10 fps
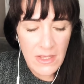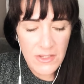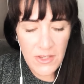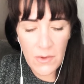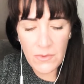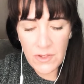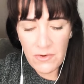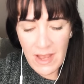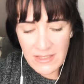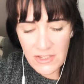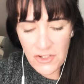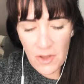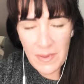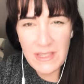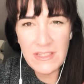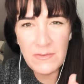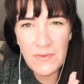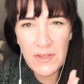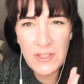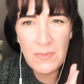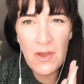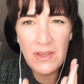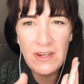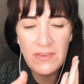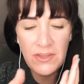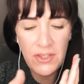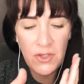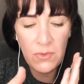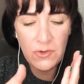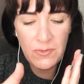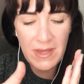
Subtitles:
So the karate chop is the first point that you would